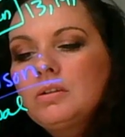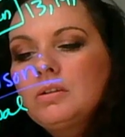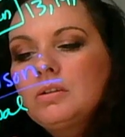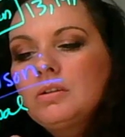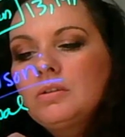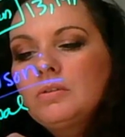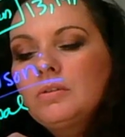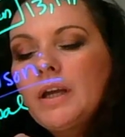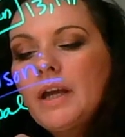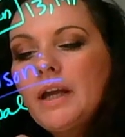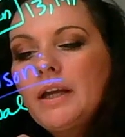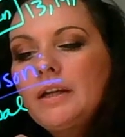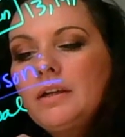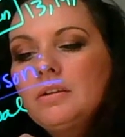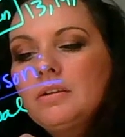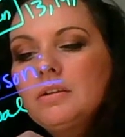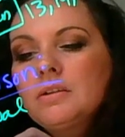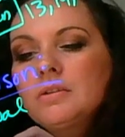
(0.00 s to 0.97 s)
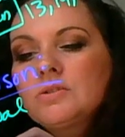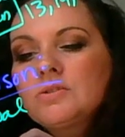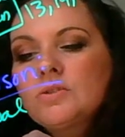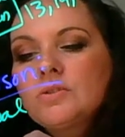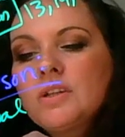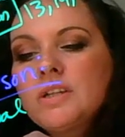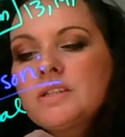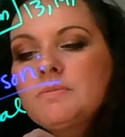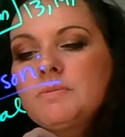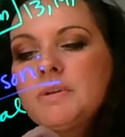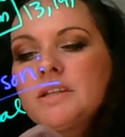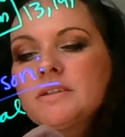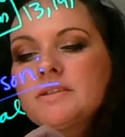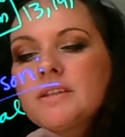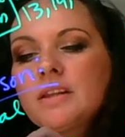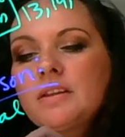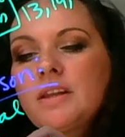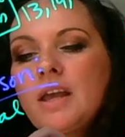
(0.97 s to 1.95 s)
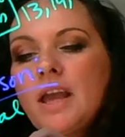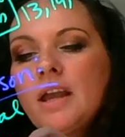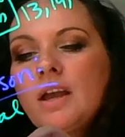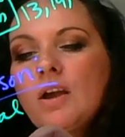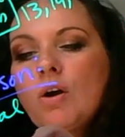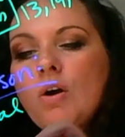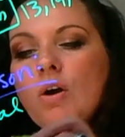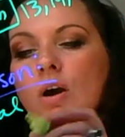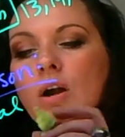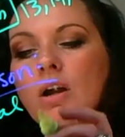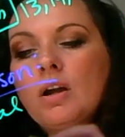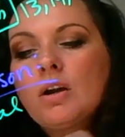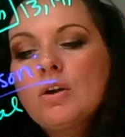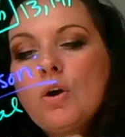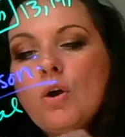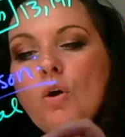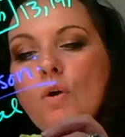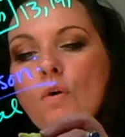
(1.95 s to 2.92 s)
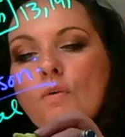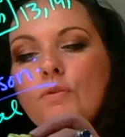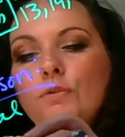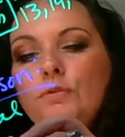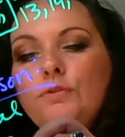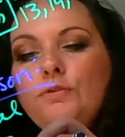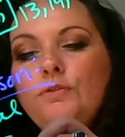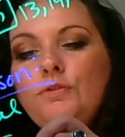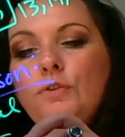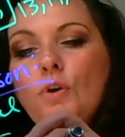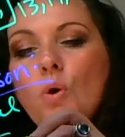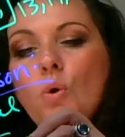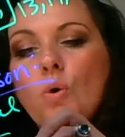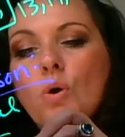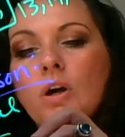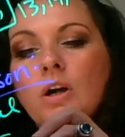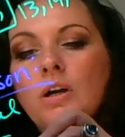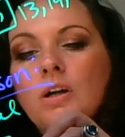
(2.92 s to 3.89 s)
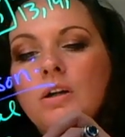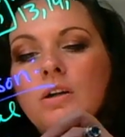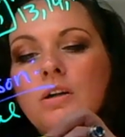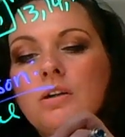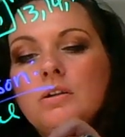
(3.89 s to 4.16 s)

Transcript: Okay? So this means that they are for